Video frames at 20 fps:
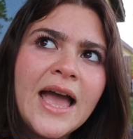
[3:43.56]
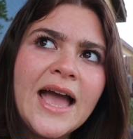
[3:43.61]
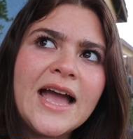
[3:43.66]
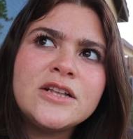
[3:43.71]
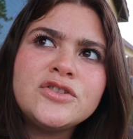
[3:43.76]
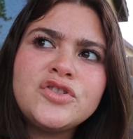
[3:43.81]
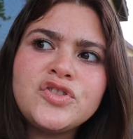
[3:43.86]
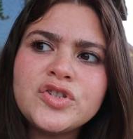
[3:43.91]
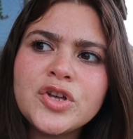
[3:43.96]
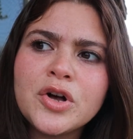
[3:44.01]

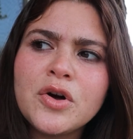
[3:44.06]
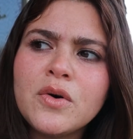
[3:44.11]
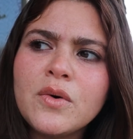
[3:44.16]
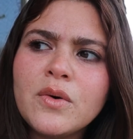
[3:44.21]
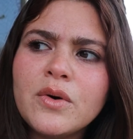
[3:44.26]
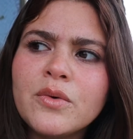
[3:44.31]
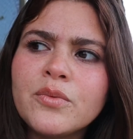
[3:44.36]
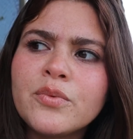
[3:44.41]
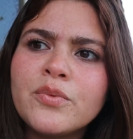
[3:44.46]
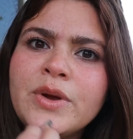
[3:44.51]
And
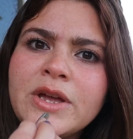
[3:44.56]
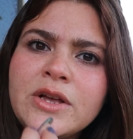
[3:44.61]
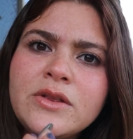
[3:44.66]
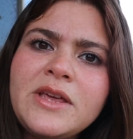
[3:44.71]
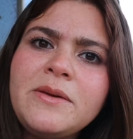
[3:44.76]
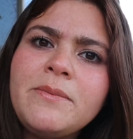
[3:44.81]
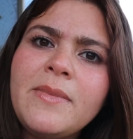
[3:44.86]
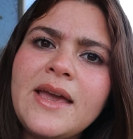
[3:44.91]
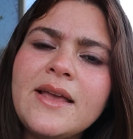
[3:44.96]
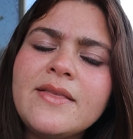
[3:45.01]
so
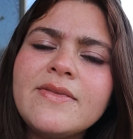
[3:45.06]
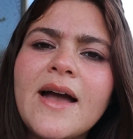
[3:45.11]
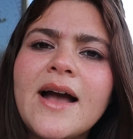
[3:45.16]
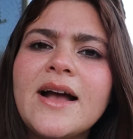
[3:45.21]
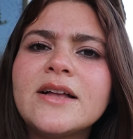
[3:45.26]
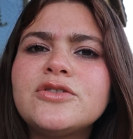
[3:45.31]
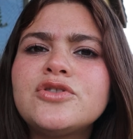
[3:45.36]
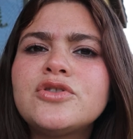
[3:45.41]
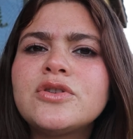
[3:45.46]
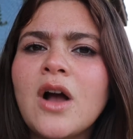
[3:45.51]
really make
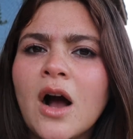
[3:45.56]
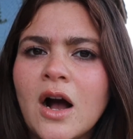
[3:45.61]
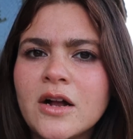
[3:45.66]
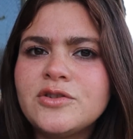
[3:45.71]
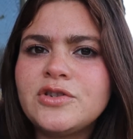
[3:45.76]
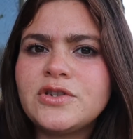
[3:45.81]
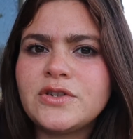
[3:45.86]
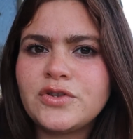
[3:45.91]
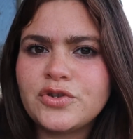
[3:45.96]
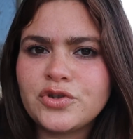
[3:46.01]
that
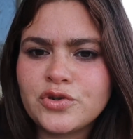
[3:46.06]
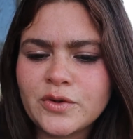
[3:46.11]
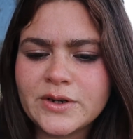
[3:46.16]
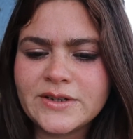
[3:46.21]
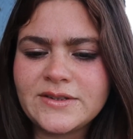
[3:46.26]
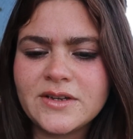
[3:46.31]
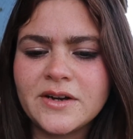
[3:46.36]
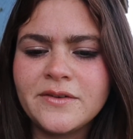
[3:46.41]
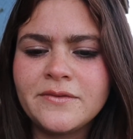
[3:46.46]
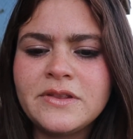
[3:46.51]
conscious
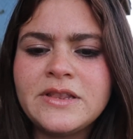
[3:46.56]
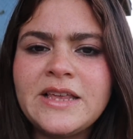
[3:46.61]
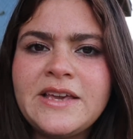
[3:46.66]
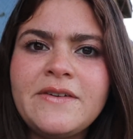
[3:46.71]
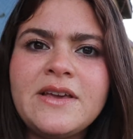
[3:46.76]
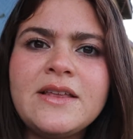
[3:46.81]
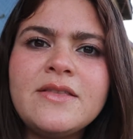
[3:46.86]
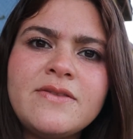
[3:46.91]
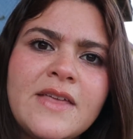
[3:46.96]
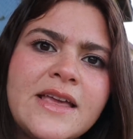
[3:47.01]
choice of
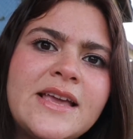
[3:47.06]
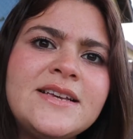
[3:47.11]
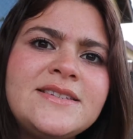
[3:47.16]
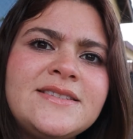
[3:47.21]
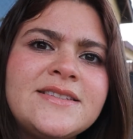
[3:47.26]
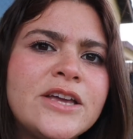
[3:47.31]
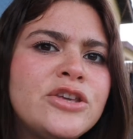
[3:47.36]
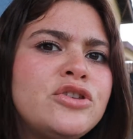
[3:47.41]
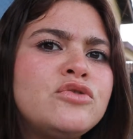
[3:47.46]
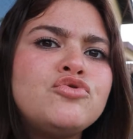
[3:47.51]
leaving
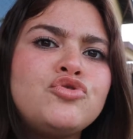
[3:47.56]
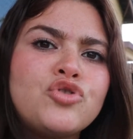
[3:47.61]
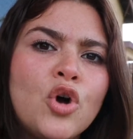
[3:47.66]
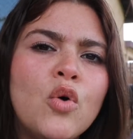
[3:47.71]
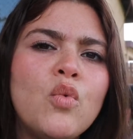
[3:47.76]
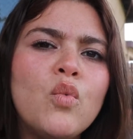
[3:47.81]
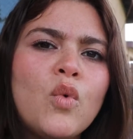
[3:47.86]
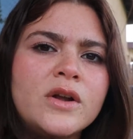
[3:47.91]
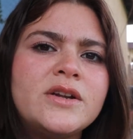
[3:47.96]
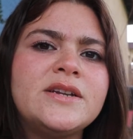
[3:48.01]
things that you
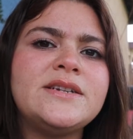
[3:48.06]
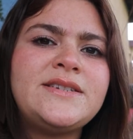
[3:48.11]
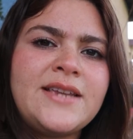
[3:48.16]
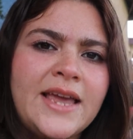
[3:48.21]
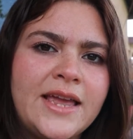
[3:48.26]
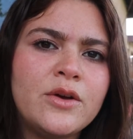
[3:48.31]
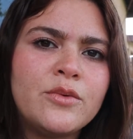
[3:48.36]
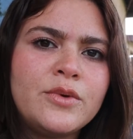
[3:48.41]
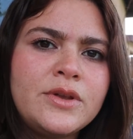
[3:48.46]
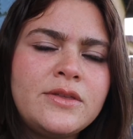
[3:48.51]
don't want to
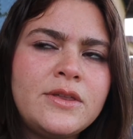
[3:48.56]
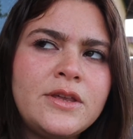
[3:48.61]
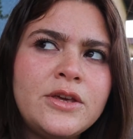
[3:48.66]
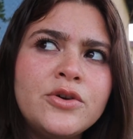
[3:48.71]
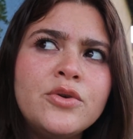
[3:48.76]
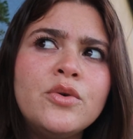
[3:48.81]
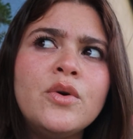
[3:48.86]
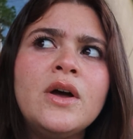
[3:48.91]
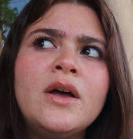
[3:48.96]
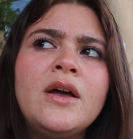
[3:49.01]
take with
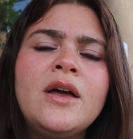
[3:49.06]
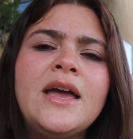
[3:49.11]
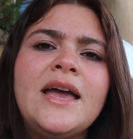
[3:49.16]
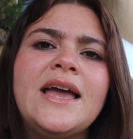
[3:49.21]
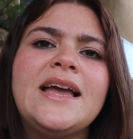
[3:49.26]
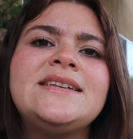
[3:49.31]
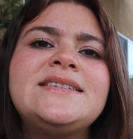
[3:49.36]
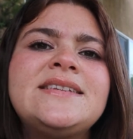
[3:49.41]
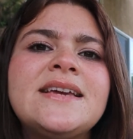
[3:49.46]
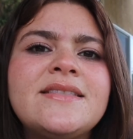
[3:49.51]
you
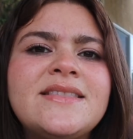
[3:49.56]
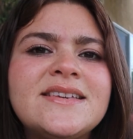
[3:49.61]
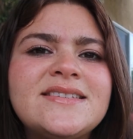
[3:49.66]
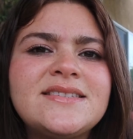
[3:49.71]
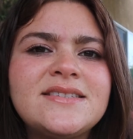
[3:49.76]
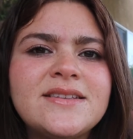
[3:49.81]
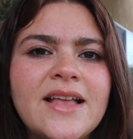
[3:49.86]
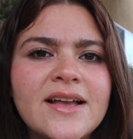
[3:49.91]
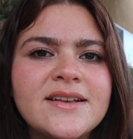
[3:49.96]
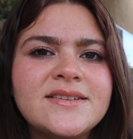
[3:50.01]
into
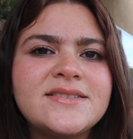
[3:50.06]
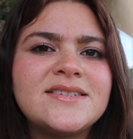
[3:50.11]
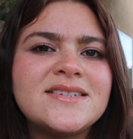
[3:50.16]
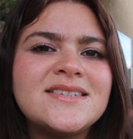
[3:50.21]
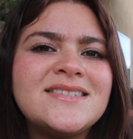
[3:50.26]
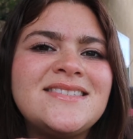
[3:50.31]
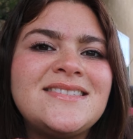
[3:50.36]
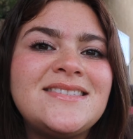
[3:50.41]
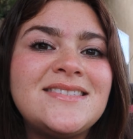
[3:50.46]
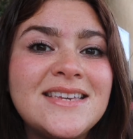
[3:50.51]
this next
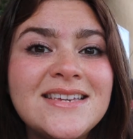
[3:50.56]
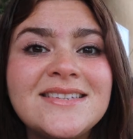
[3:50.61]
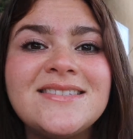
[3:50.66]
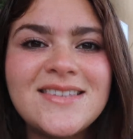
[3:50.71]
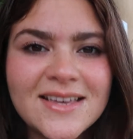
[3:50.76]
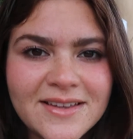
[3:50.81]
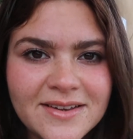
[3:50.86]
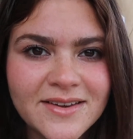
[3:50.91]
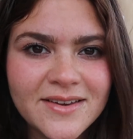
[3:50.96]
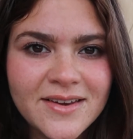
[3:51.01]

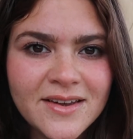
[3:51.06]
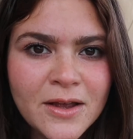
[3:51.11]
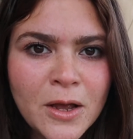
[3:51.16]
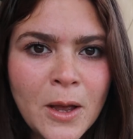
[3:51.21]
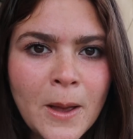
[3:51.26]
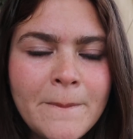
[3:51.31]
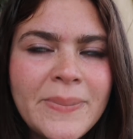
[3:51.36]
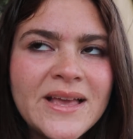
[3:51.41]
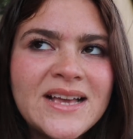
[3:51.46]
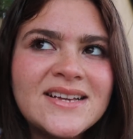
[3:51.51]
season,
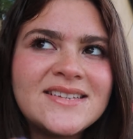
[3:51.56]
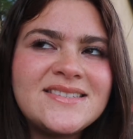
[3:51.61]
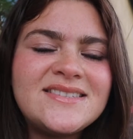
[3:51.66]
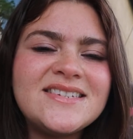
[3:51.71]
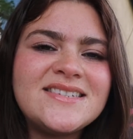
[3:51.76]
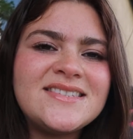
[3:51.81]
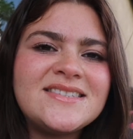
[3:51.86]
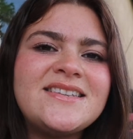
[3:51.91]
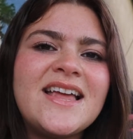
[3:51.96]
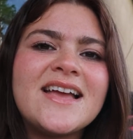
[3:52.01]
because
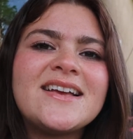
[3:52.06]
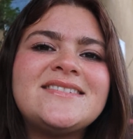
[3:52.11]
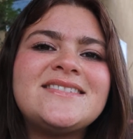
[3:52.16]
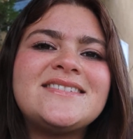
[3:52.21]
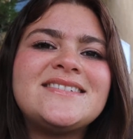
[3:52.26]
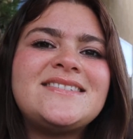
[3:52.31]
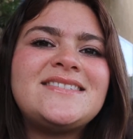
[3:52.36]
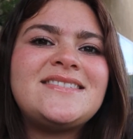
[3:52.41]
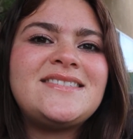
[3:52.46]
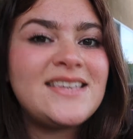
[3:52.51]
this next
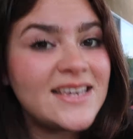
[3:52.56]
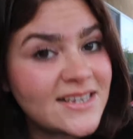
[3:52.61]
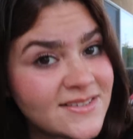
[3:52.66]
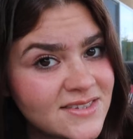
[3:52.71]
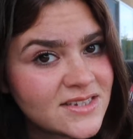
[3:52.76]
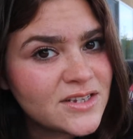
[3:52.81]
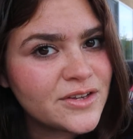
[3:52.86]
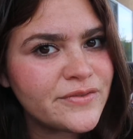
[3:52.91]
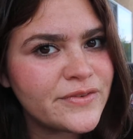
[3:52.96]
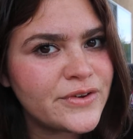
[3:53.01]

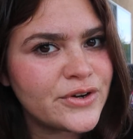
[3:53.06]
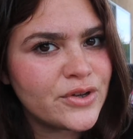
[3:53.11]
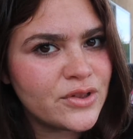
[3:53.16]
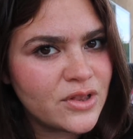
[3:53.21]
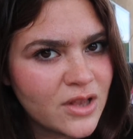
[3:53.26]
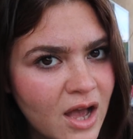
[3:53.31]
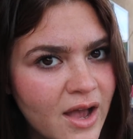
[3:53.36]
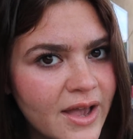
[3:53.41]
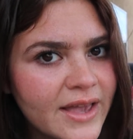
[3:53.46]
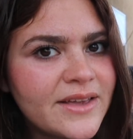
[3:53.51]
season of your
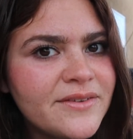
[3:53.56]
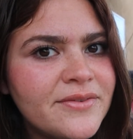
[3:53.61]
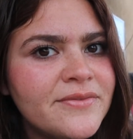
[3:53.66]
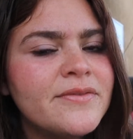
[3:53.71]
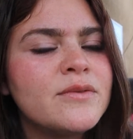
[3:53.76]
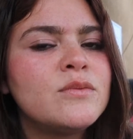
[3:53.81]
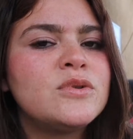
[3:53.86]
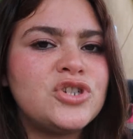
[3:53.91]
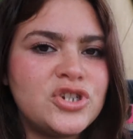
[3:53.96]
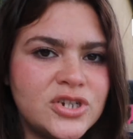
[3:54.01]
life,
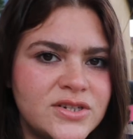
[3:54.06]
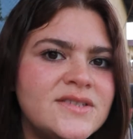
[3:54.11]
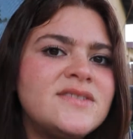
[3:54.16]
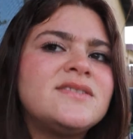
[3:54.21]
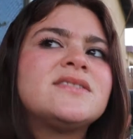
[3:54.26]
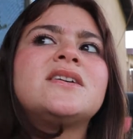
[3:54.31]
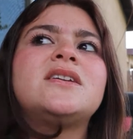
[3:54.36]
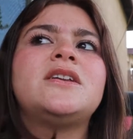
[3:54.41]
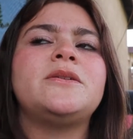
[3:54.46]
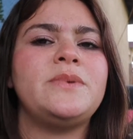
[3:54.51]
which
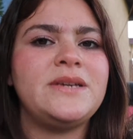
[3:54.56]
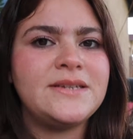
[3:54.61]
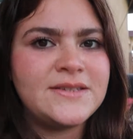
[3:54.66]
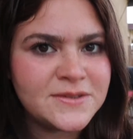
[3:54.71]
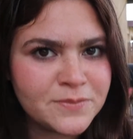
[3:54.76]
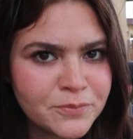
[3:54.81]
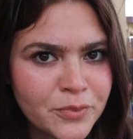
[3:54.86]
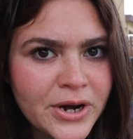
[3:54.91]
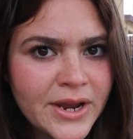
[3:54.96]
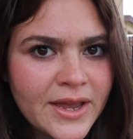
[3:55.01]
is going to be
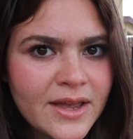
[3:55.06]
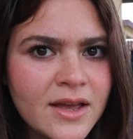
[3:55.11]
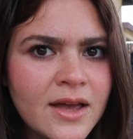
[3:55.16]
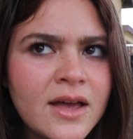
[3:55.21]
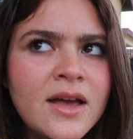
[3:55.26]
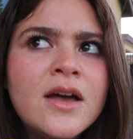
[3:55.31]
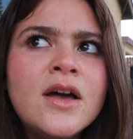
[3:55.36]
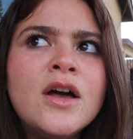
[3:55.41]
spring,